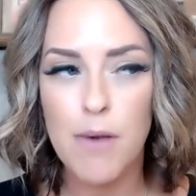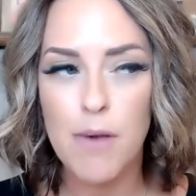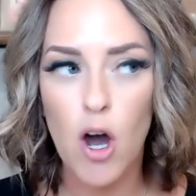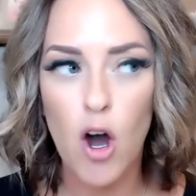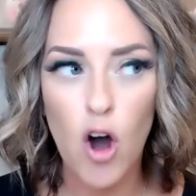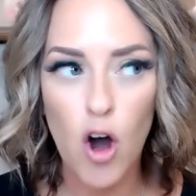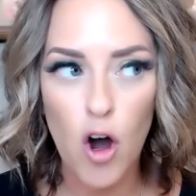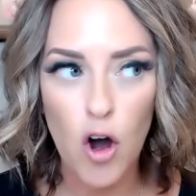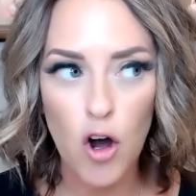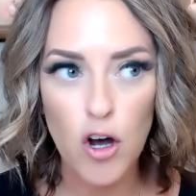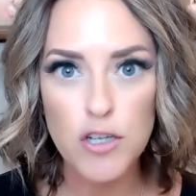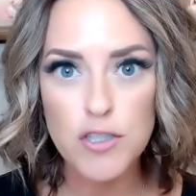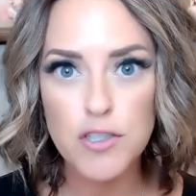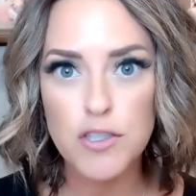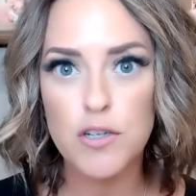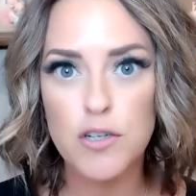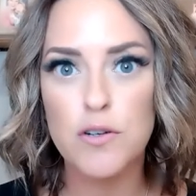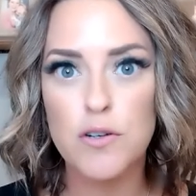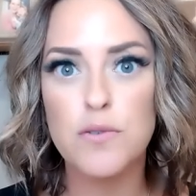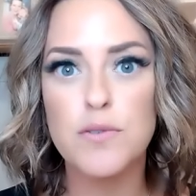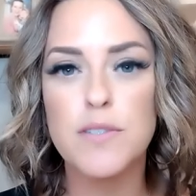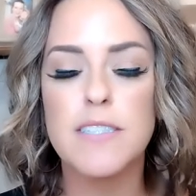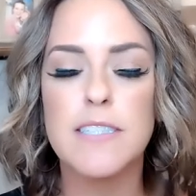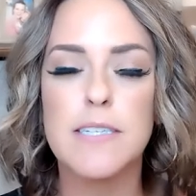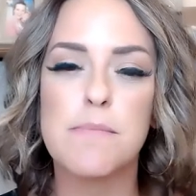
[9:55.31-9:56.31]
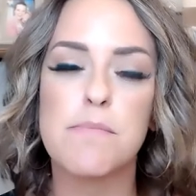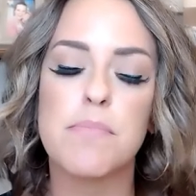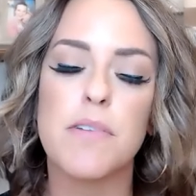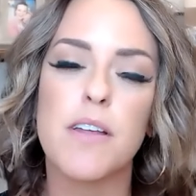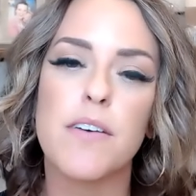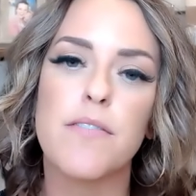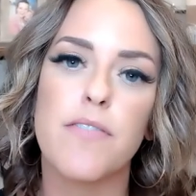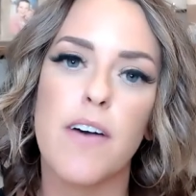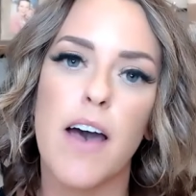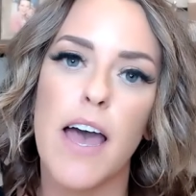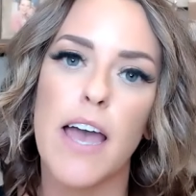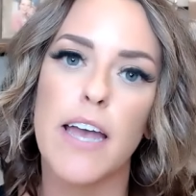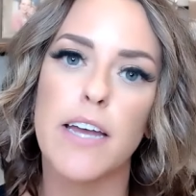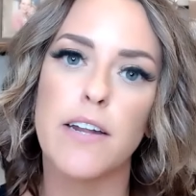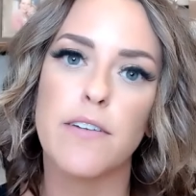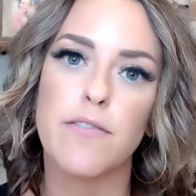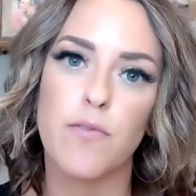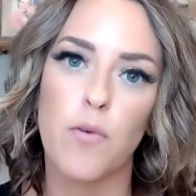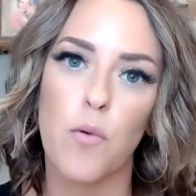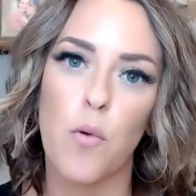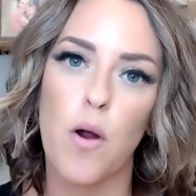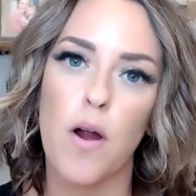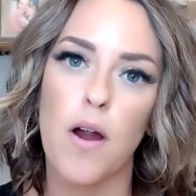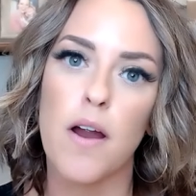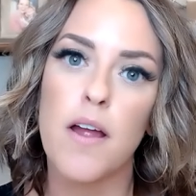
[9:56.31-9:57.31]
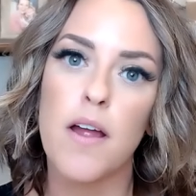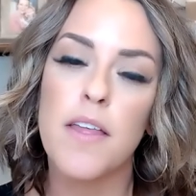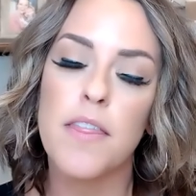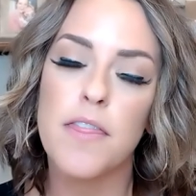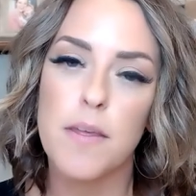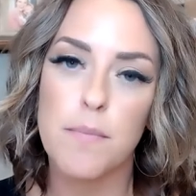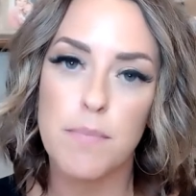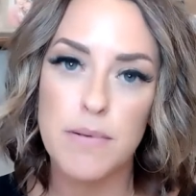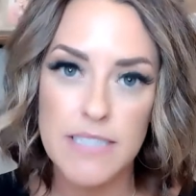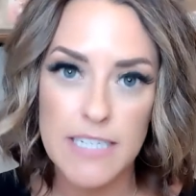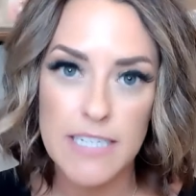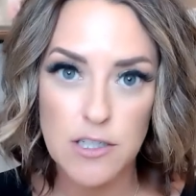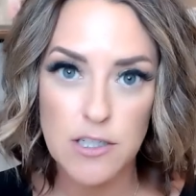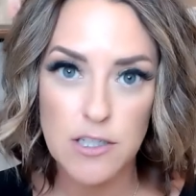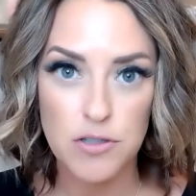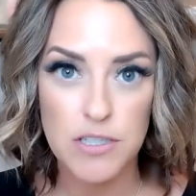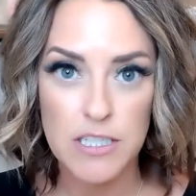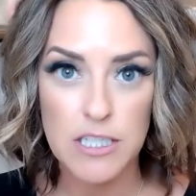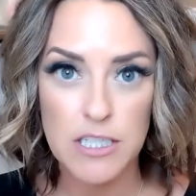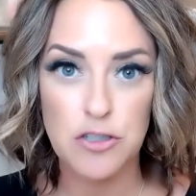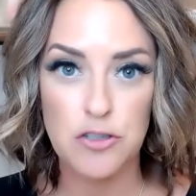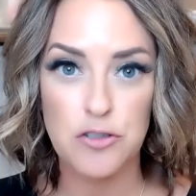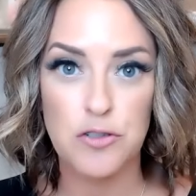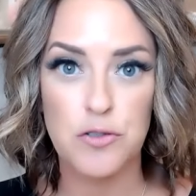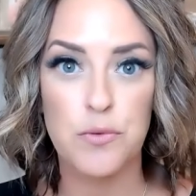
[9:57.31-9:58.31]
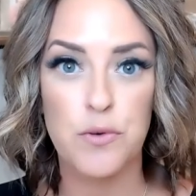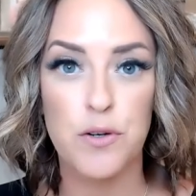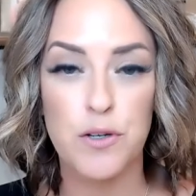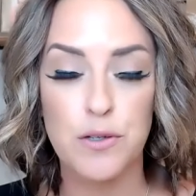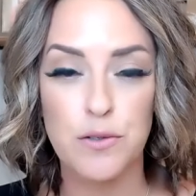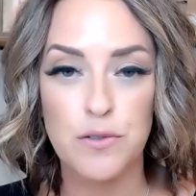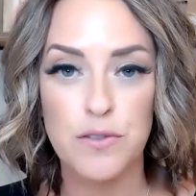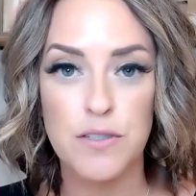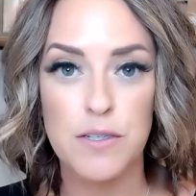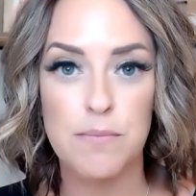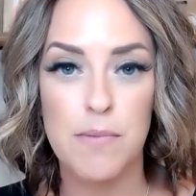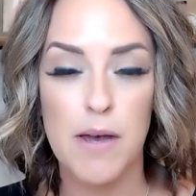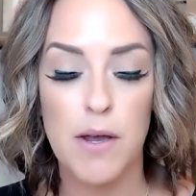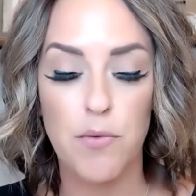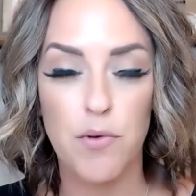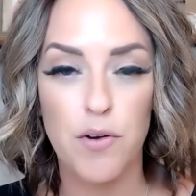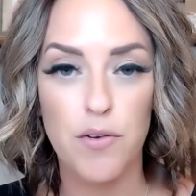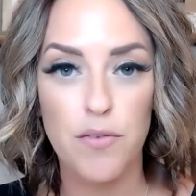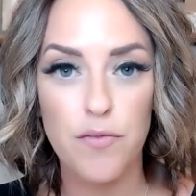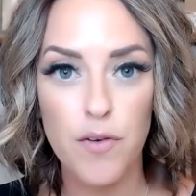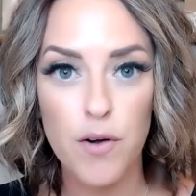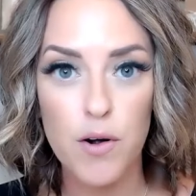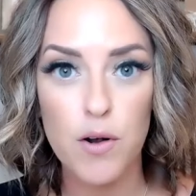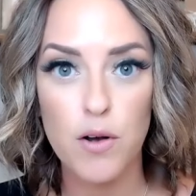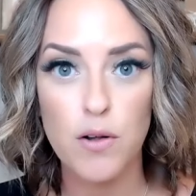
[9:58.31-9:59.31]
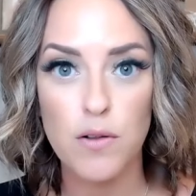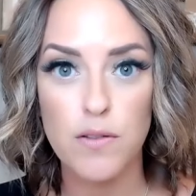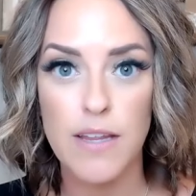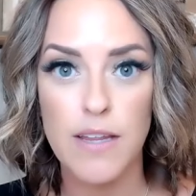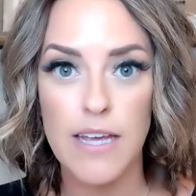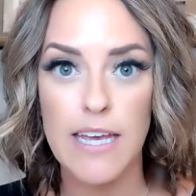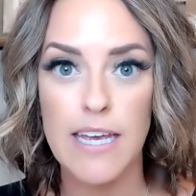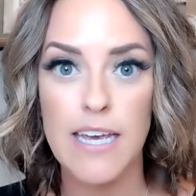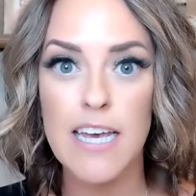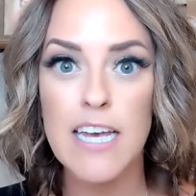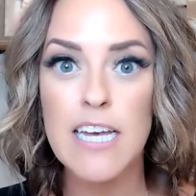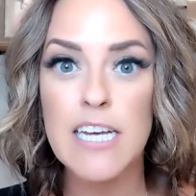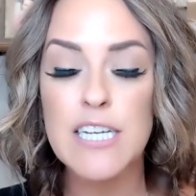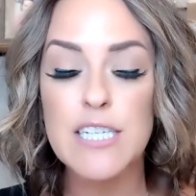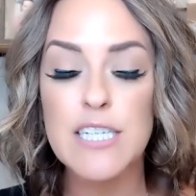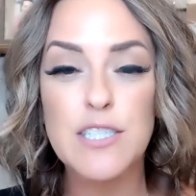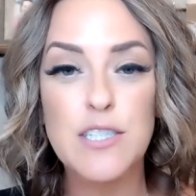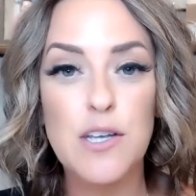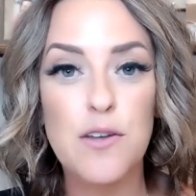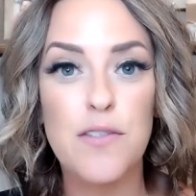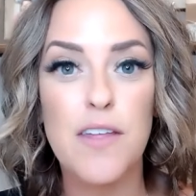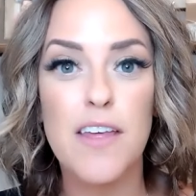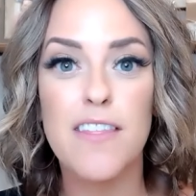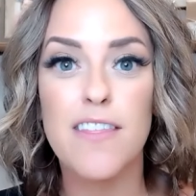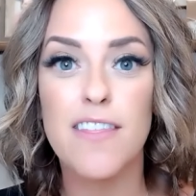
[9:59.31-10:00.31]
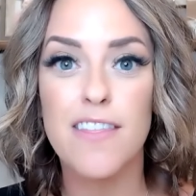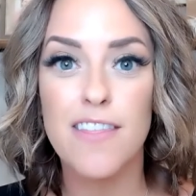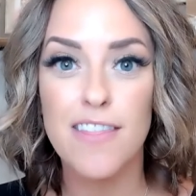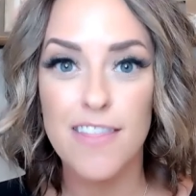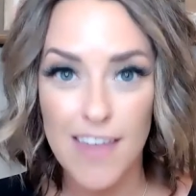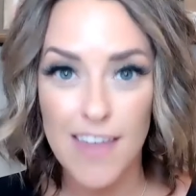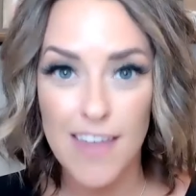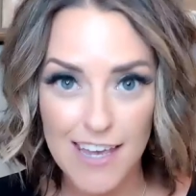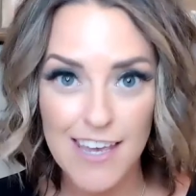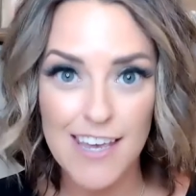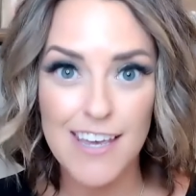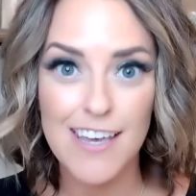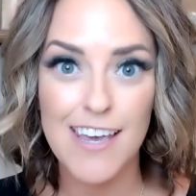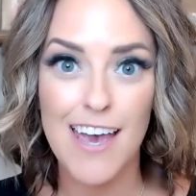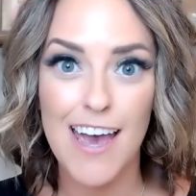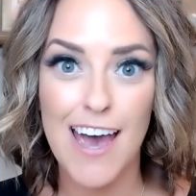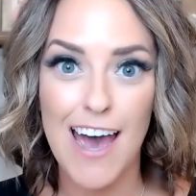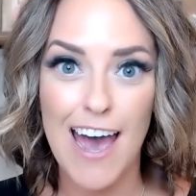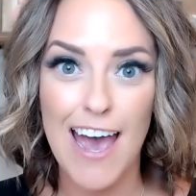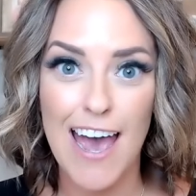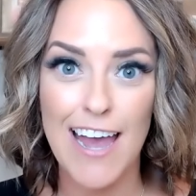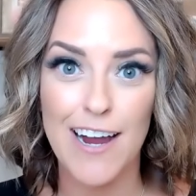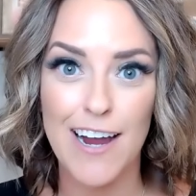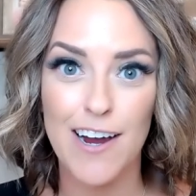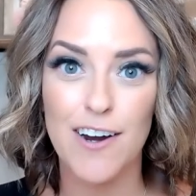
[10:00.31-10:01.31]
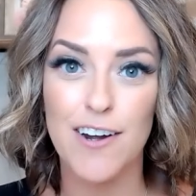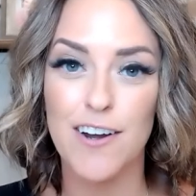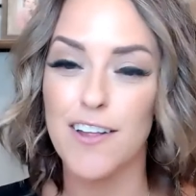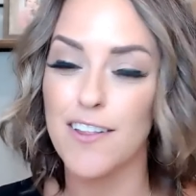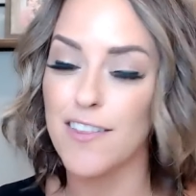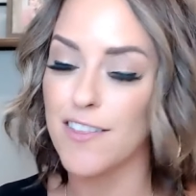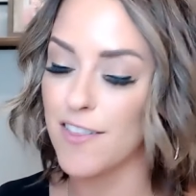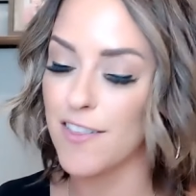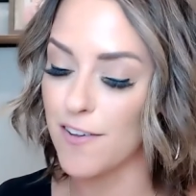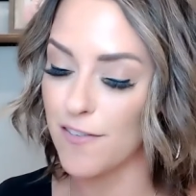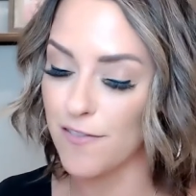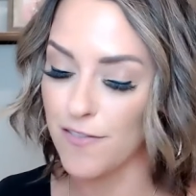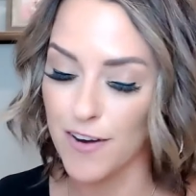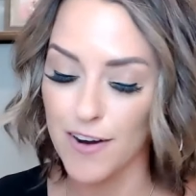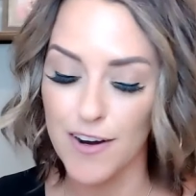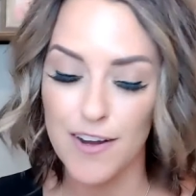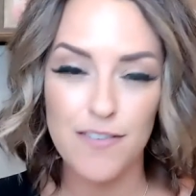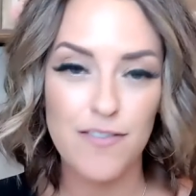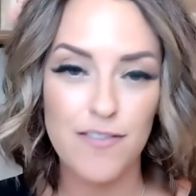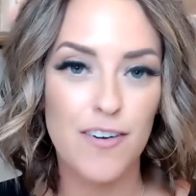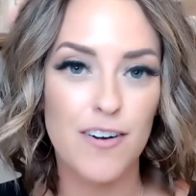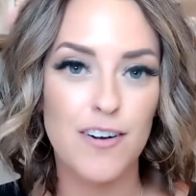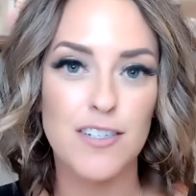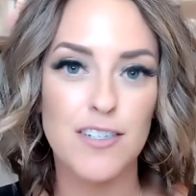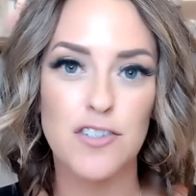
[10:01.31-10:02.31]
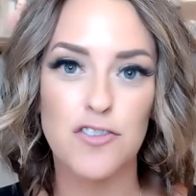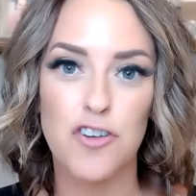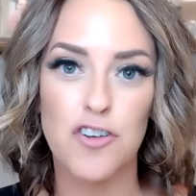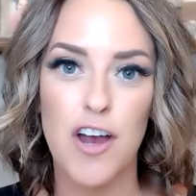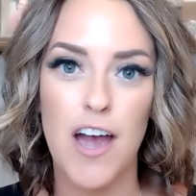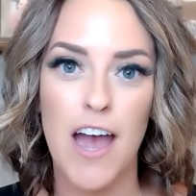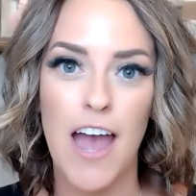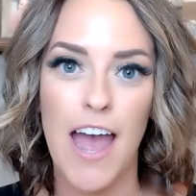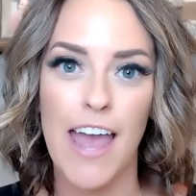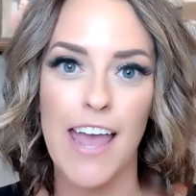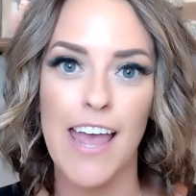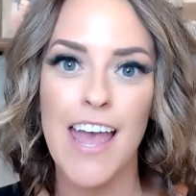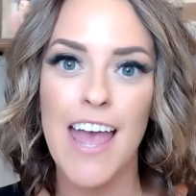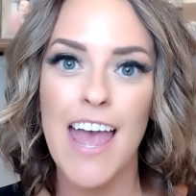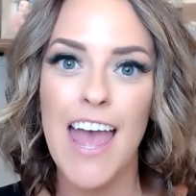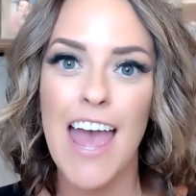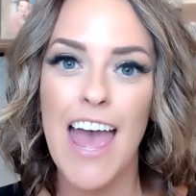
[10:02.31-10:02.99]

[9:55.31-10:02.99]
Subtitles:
but also simplified for the potential teachers who are using my referral link so that they can get hired the very first try